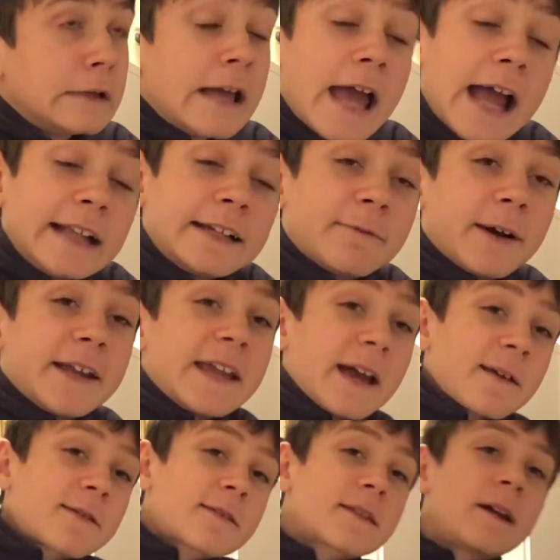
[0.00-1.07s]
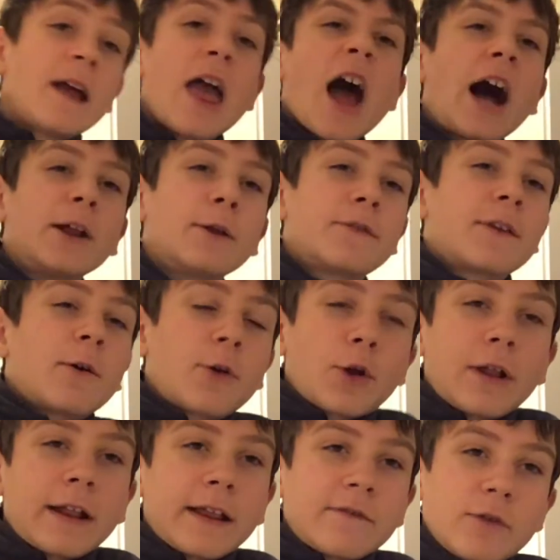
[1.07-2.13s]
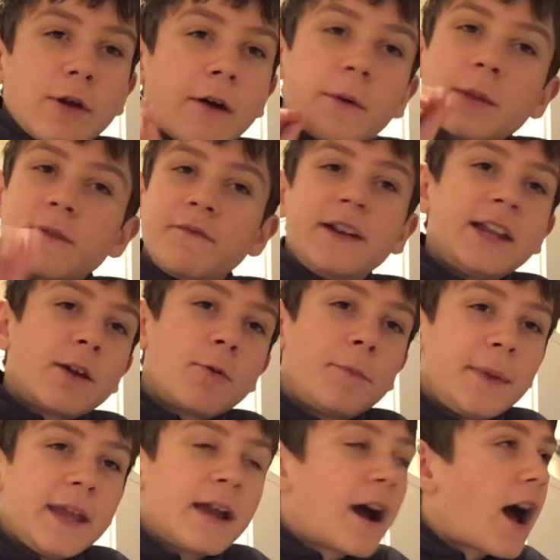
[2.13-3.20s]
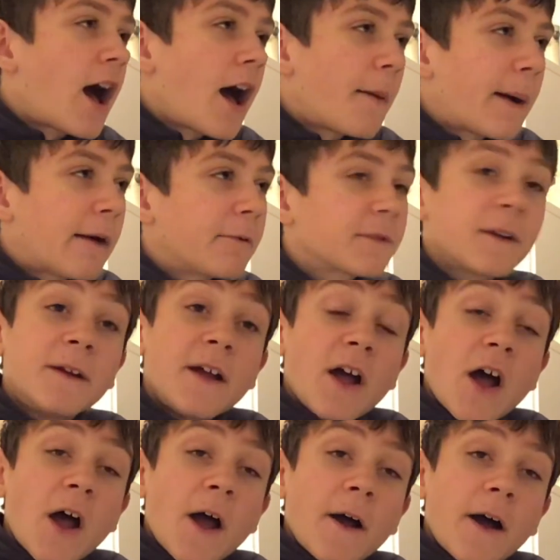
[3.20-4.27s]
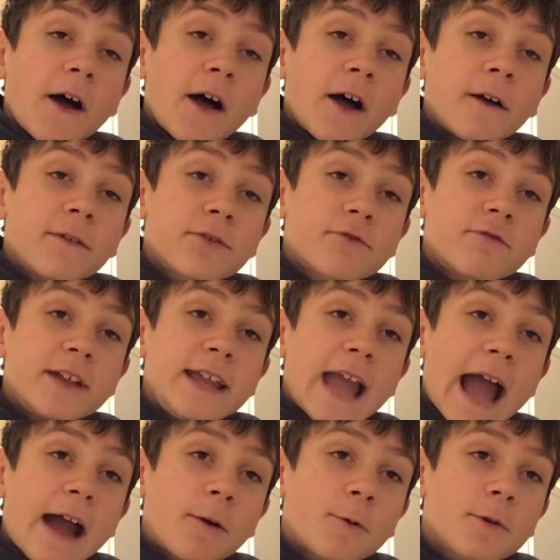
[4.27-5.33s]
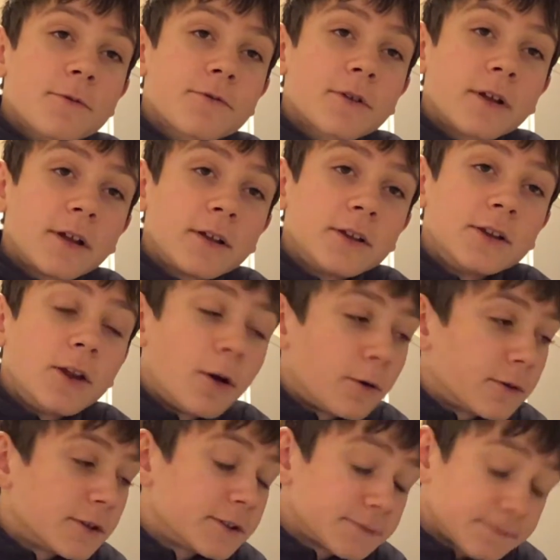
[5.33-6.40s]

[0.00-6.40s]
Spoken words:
Anyway, yes, I don't think we'll go down that route, otherwise the video will be about 3 hours long.